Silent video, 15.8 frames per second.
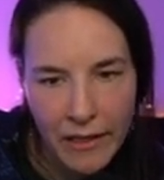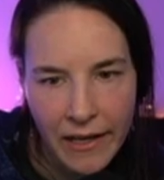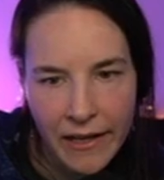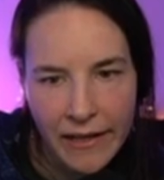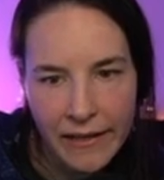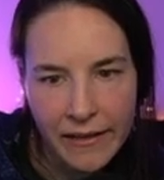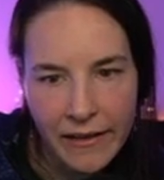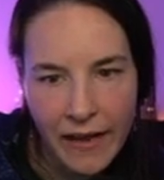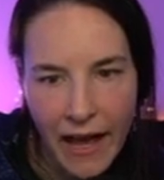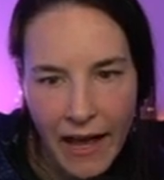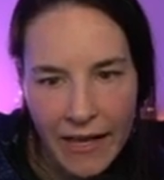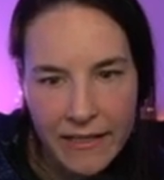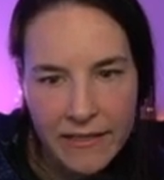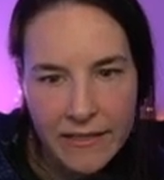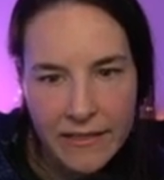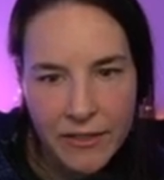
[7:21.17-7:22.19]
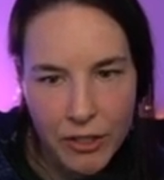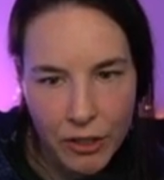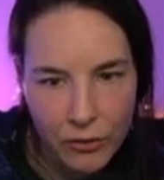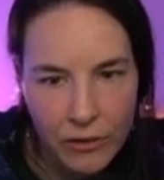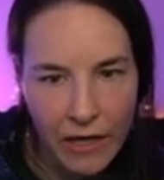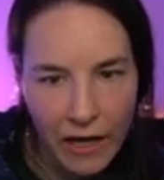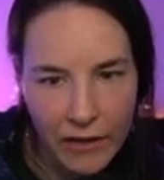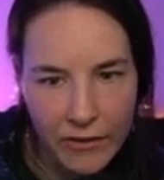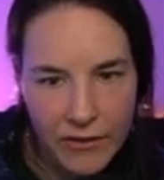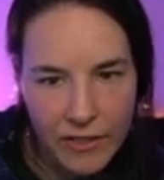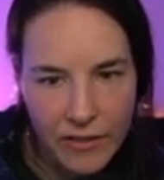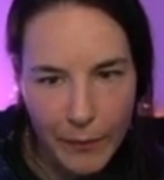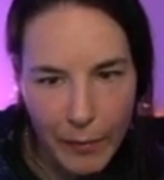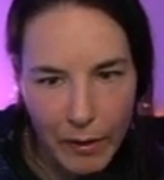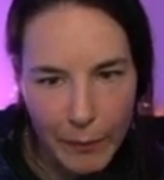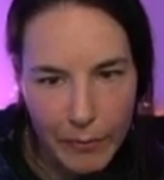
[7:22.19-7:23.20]
It has two colors
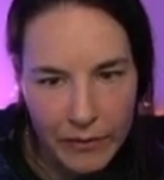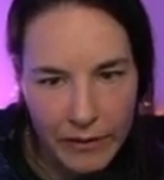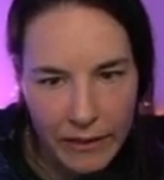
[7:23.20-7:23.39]
of purple in